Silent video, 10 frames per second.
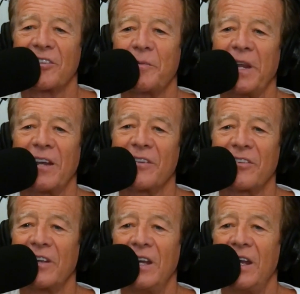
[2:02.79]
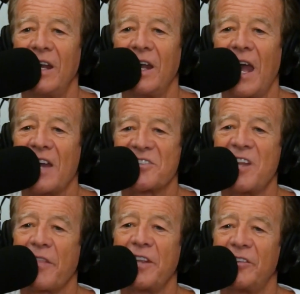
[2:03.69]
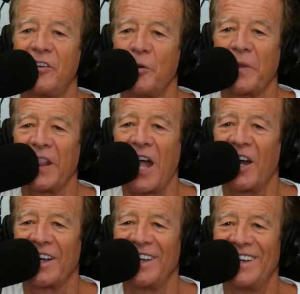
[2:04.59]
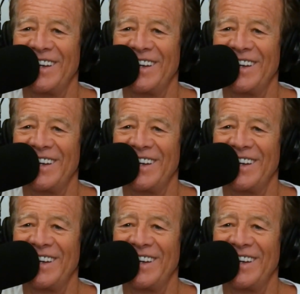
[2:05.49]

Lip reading: looked at me, he goes, has nothing to do with luck.